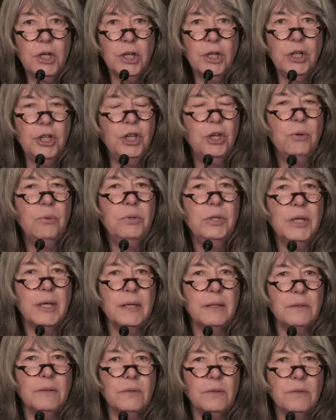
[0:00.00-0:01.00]

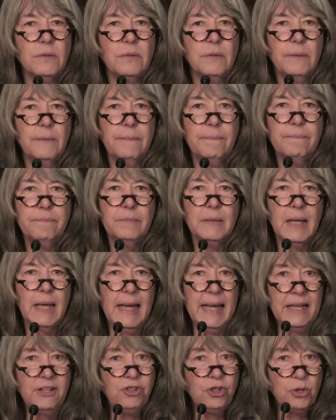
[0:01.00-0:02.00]
unions,
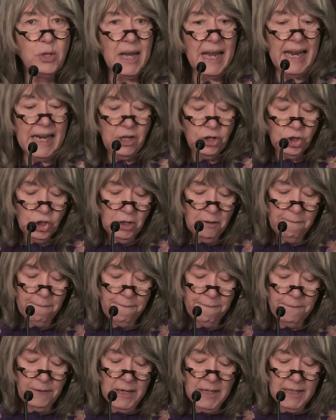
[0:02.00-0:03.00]
education
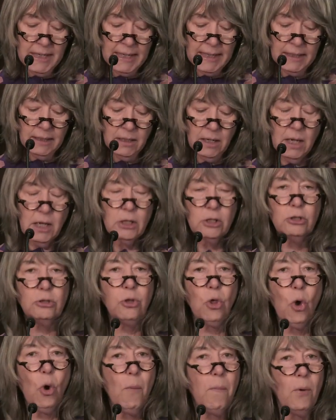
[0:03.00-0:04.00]
funding,
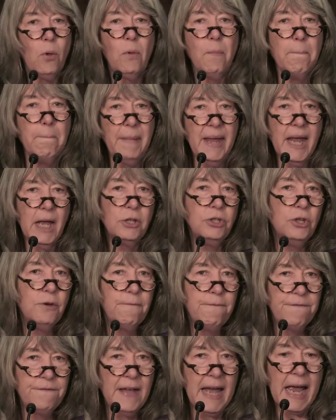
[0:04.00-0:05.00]
global
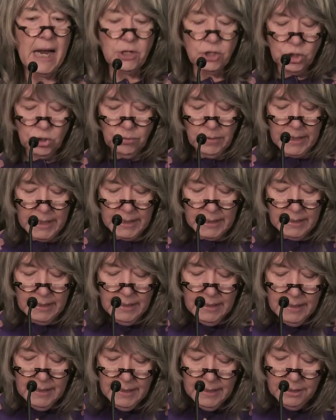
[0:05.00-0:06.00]
manufacturing,
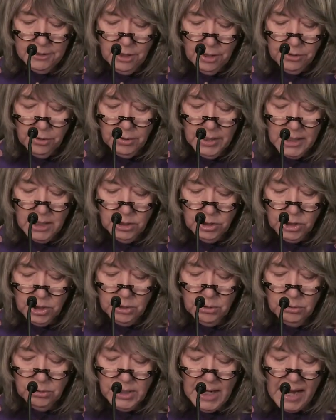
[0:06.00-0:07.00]
and other
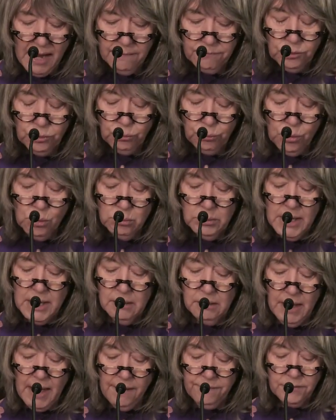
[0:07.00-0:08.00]
issues have truly
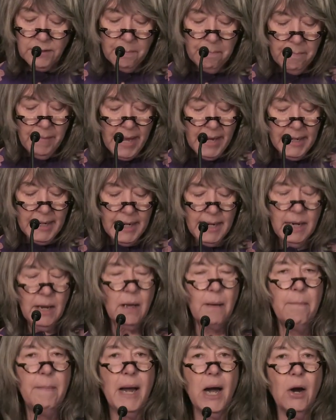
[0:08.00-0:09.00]
left many
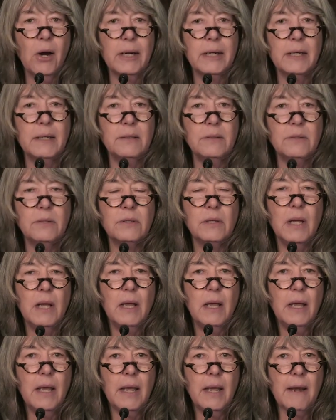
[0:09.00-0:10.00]
Americans
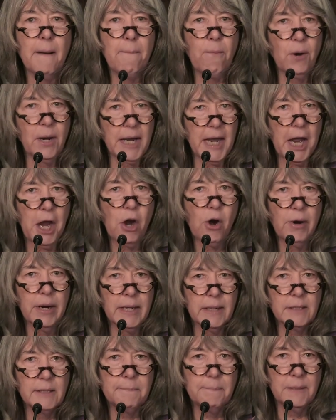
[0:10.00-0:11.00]
in a
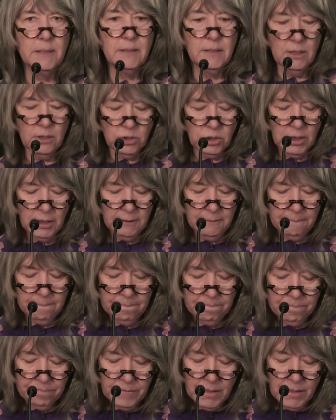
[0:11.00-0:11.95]
precarious position.